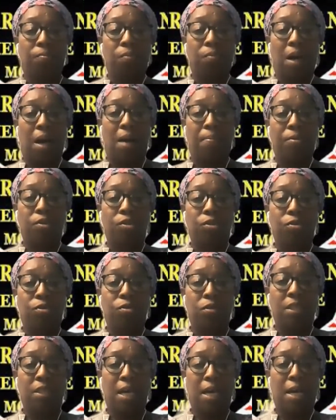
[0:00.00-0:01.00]
opportune
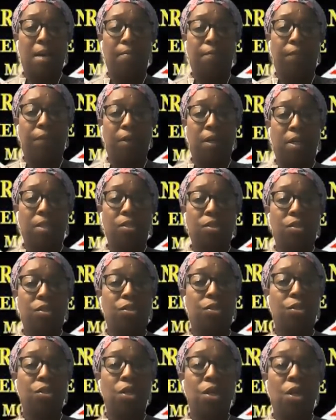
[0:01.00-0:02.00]
time for us
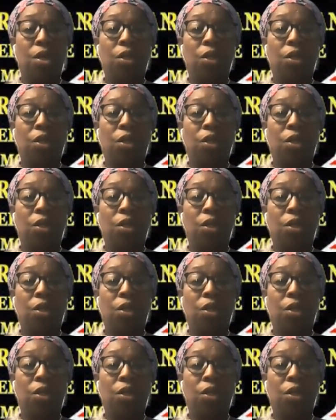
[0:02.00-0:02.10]
to